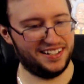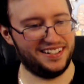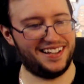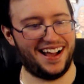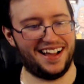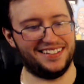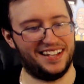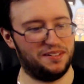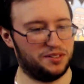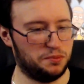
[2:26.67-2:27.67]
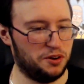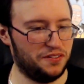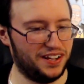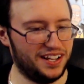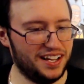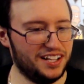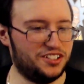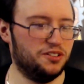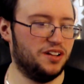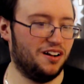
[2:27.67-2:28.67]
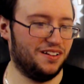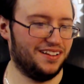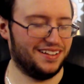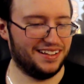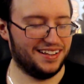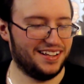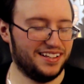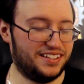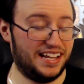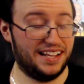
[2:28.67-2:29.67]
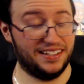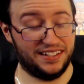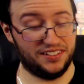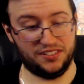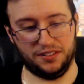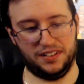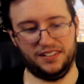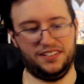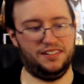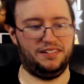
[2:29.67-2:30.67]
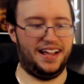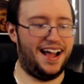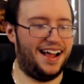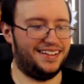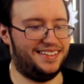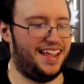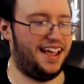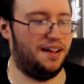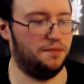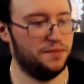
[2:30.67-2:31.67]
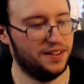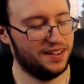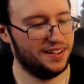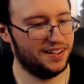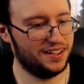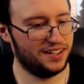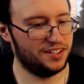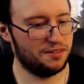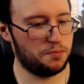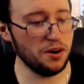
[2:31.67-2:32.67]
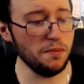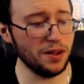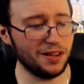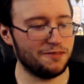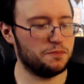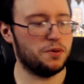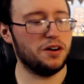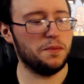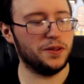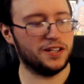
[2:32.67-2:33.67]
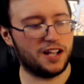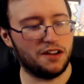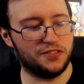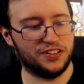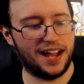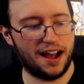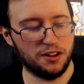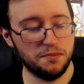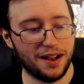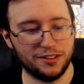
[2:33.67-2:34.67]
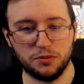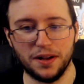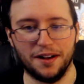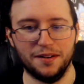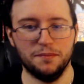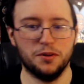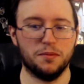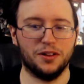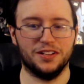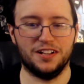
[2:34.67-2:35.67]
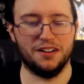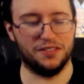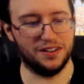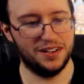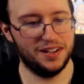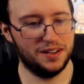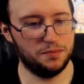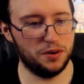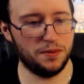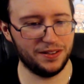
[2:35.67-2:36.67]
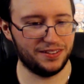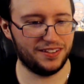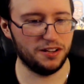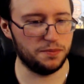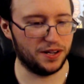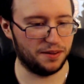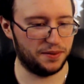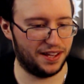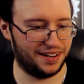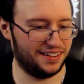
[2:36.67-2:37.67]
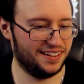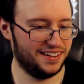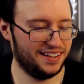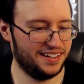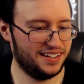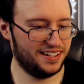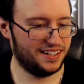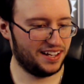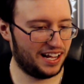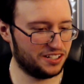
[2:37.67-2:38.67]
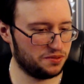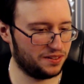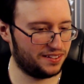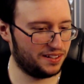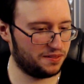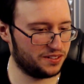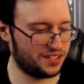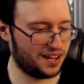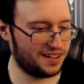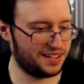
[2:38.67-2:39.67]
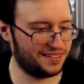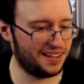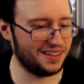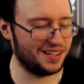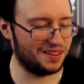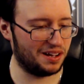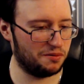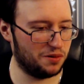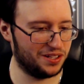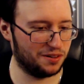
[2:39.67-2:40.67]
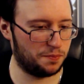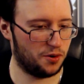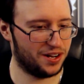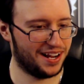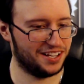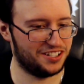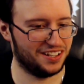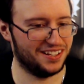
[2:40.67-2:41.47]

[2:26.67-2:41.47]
God damn this movie. Dude, oh, the ending is so good too. God damn. Put him on the cover now. You might as well. Put him on the cover. Put him on the Steelbook I'm getting. I just want to see that one shot. Is that when they're pointing at each other?